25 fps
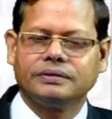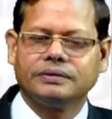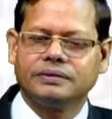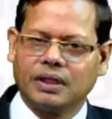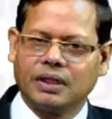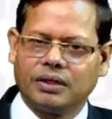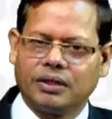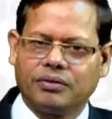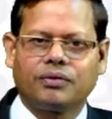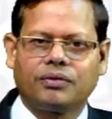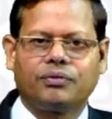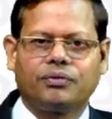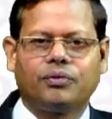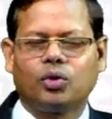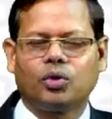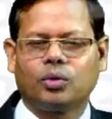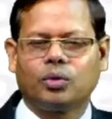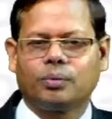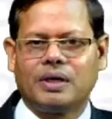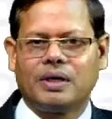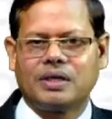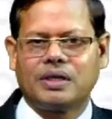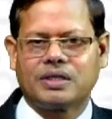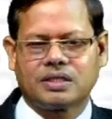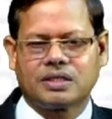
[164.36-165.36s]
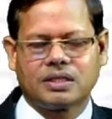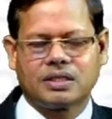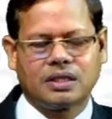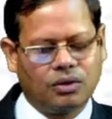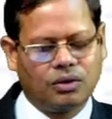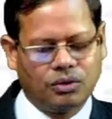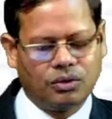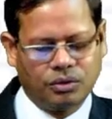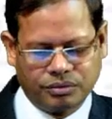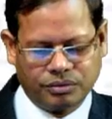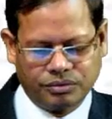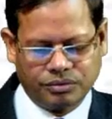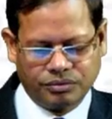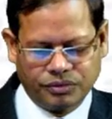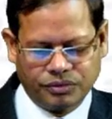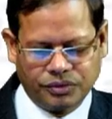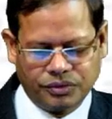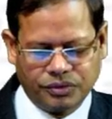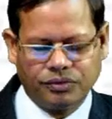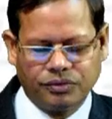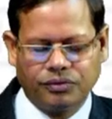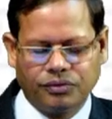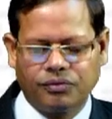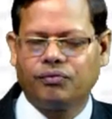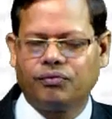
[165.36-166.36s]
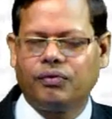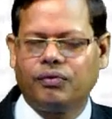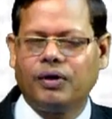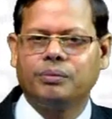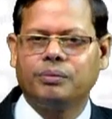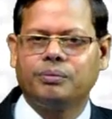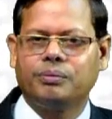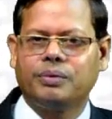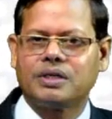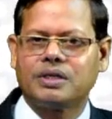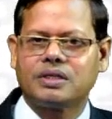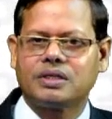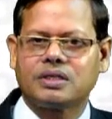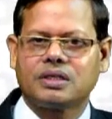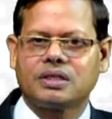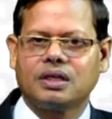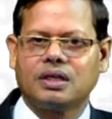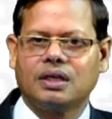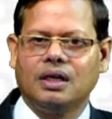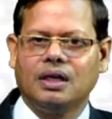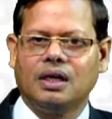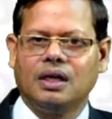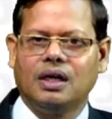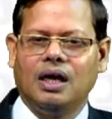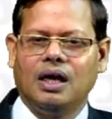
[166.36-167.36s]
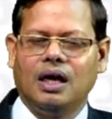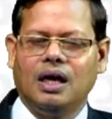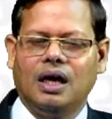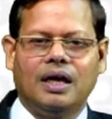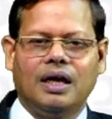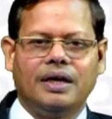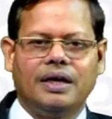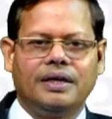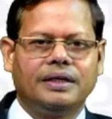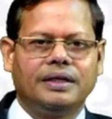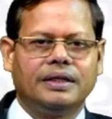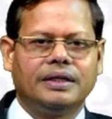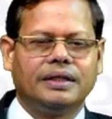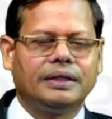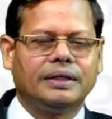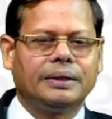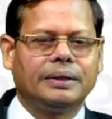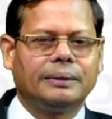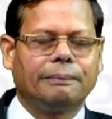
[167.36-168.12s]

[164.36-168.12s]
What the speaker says: there were 4 parts, now 5 parts, and